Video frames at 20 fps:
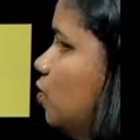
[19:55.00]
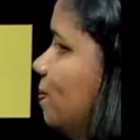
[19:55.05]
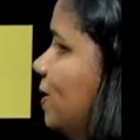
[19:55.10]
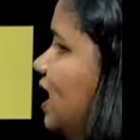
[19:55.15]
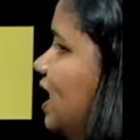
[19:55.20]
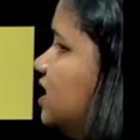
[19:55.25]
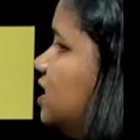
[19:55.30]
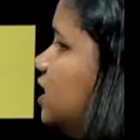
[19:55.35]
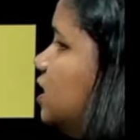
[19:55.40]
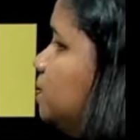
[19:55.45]

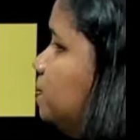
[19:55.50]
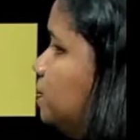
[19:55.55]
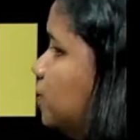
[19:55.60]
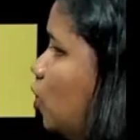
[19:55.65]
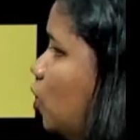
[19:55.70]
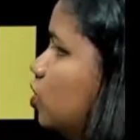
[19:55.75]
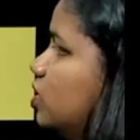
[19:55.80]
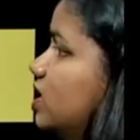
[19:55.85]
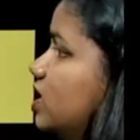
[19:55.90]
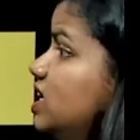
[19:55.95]
making
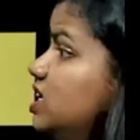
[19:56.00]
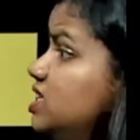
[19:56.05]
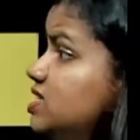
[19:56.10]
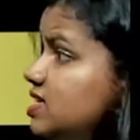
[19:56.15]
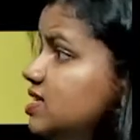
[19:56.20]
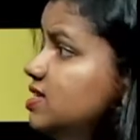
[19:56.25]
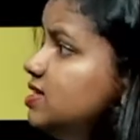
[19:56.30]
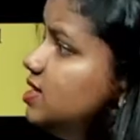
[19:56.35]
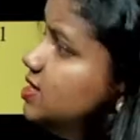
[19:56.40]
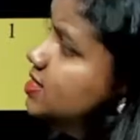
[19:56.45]
proteins
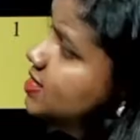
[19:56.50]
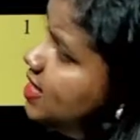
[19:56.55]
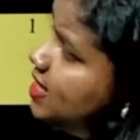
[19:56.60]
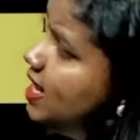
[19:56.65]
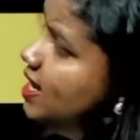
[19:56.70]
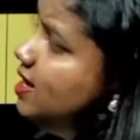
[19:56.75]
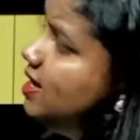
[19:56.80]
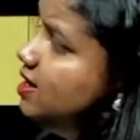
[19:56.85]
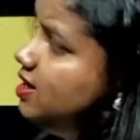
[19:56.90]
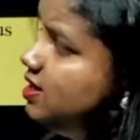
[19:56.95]
in the
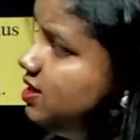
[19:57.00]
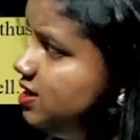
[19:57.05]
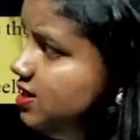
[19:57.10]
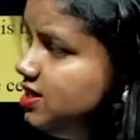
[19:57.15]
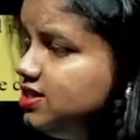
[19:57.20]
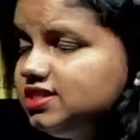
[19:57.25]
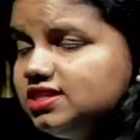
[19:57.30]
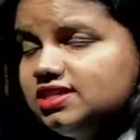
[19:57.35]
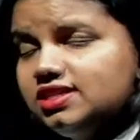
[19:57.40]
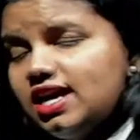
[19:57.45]
cell.
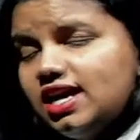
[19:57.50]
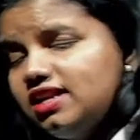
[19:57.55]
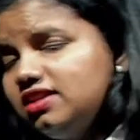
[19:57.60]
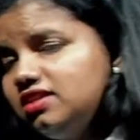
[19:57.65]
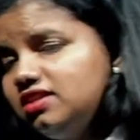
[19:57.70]
Isn't that